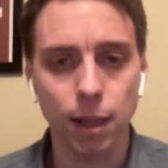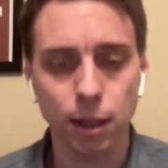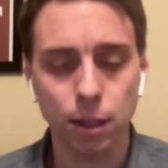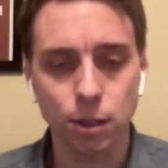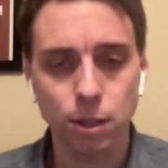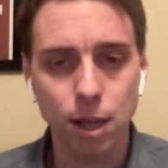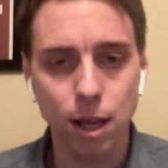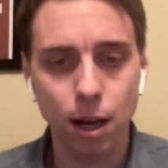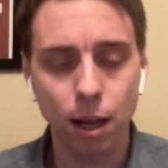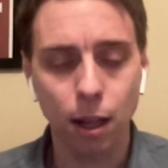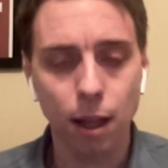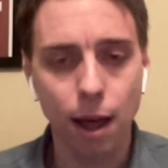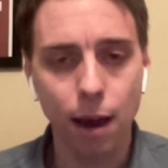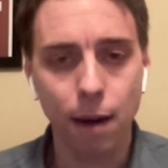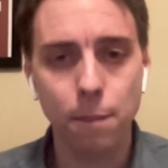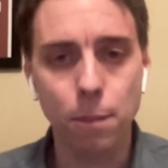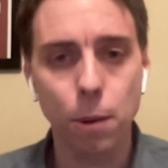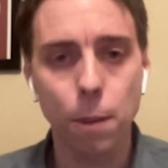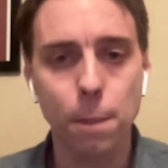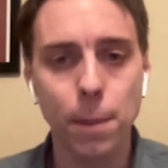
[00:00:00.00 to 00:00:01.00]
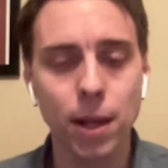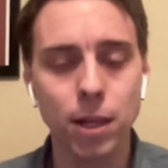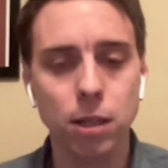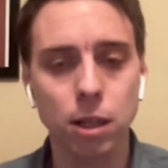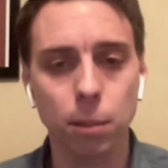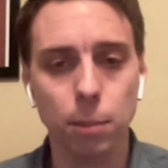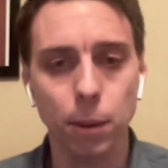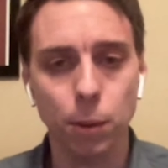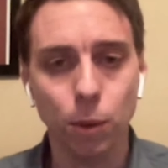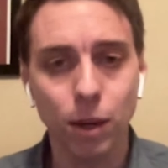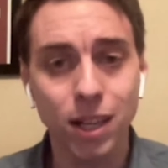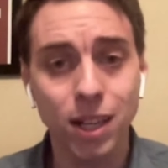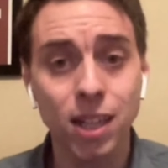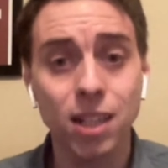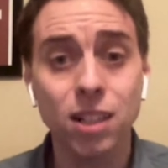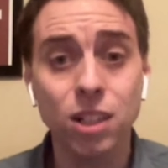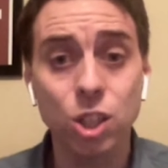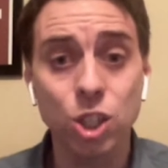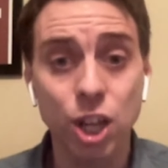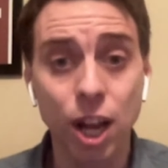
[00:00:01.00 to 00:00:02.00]
There's not a lot of momentum, and we need
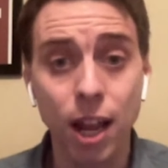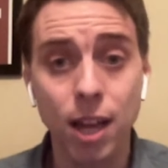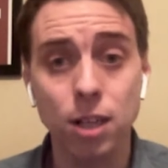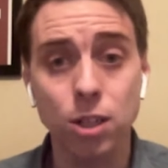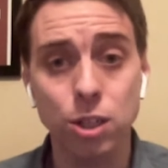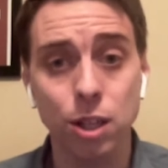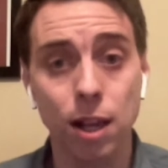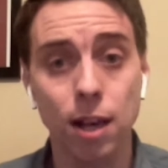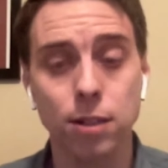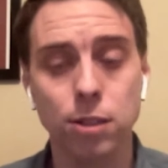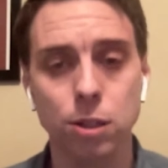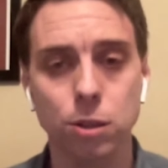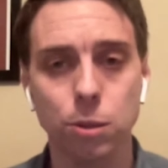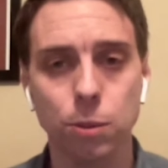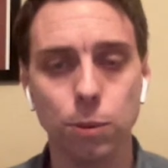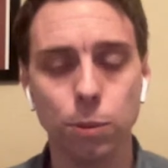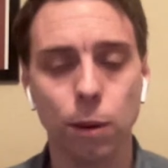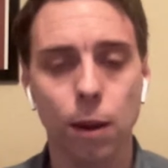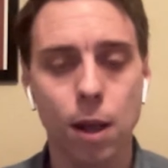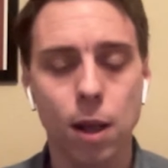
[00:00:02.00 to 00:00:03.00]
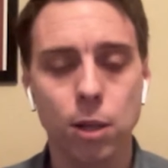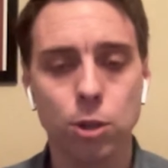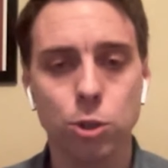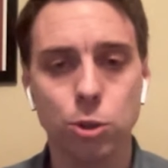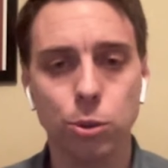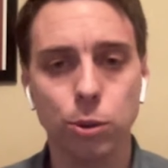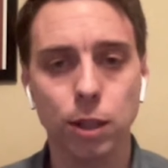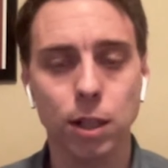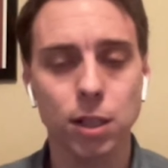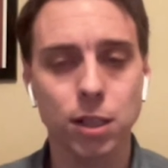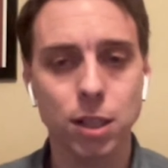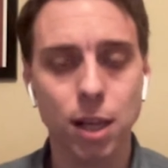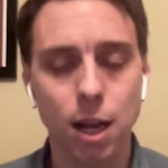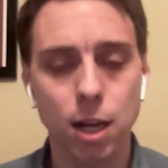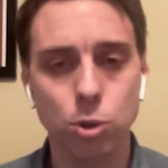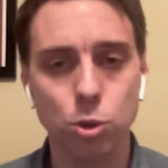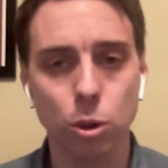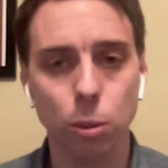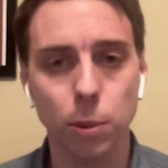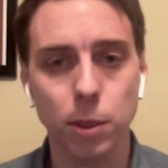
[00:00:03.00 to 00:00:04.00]
to change that so Julian
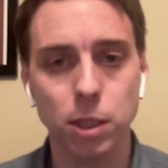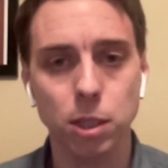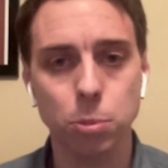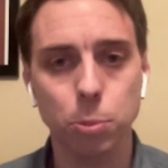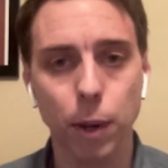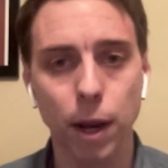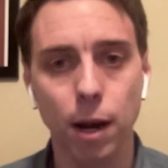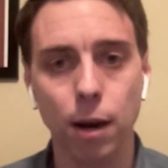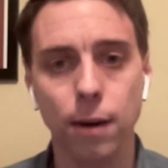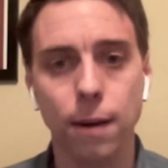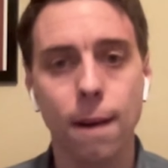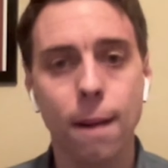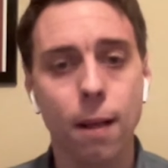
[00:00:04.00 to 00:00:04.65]
Assange will be spared.